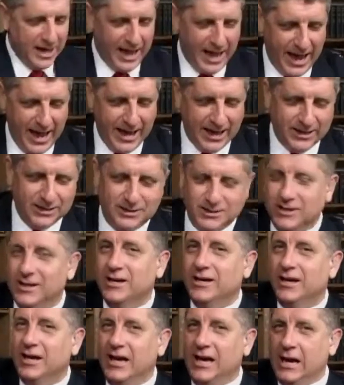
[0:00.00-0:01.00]
And
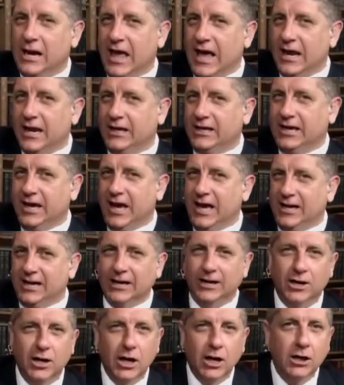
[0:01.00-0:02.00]
Elena Kagan
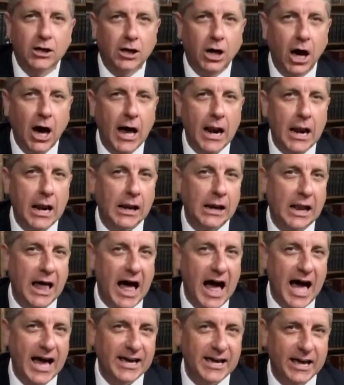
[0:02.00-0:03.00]
caught
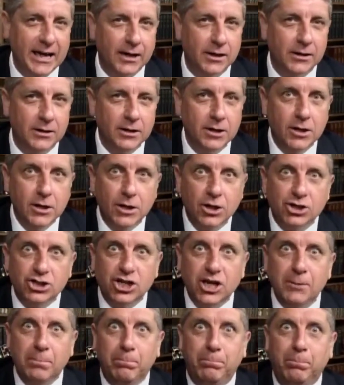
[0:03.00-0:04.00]
lying.
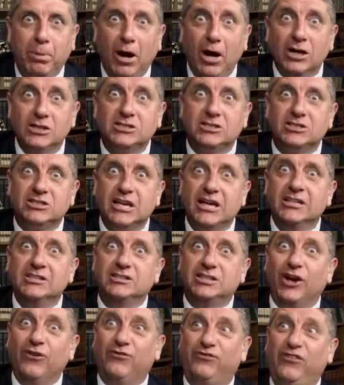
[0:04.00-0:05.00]
She bursts
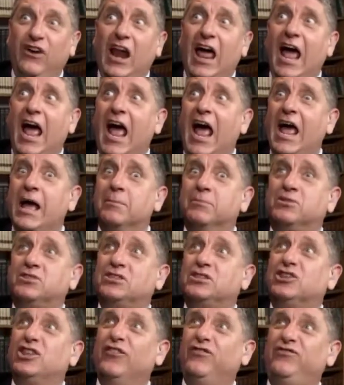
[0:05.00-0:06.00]
into flames,
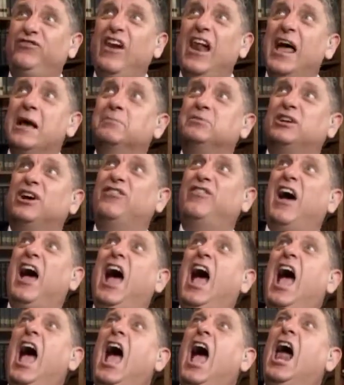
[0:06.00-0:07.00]
the flames of
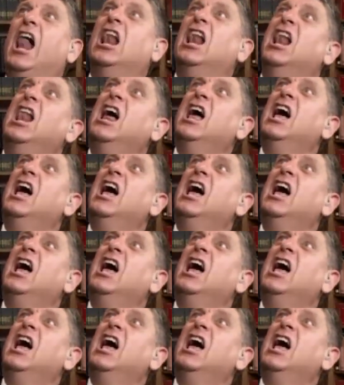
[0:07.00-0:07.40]
hell.